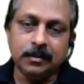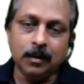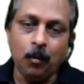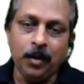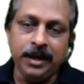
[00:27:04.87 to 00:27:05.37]

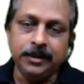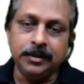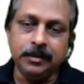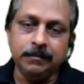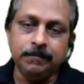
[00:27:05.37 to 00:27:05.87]
Wait
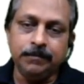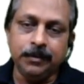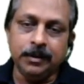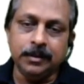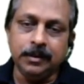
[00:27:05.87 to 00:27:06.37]

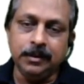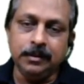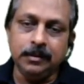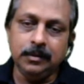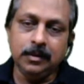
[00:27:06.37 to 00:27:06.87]
for the
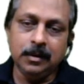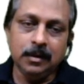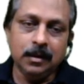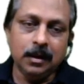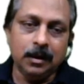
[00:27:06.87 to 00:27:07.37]

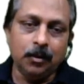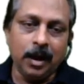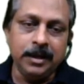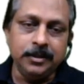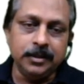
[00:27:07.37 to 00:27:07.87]

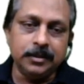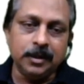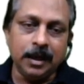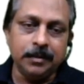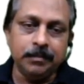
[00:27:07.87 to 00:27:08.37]
right
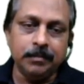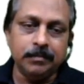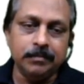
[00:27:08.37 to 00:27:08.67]
time.